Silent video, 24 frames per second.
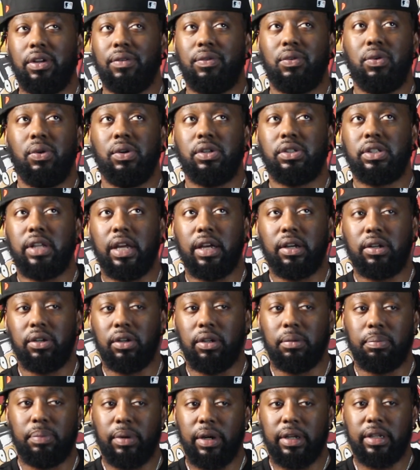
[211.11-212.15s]
Of course they
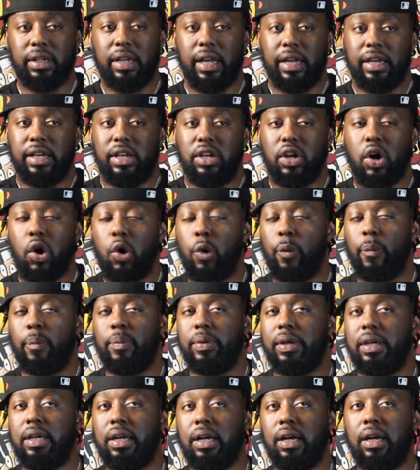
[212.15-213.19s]
could, but they don't
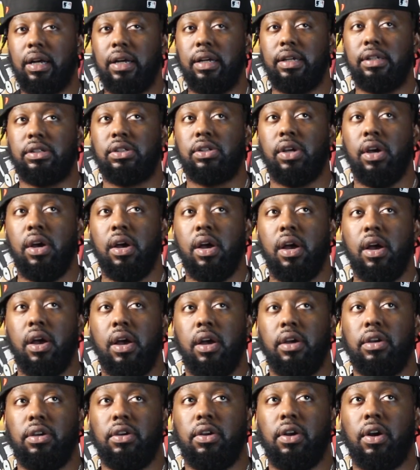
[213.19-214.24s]
because,
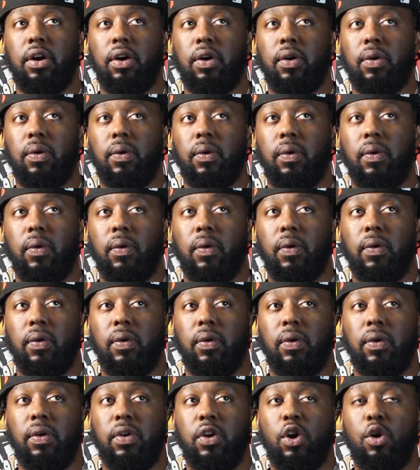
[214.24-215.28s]
you know,
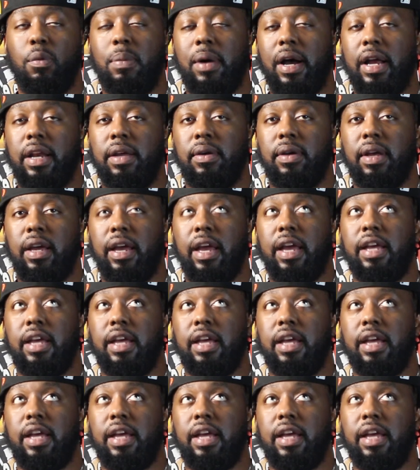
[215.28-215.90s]
nobody.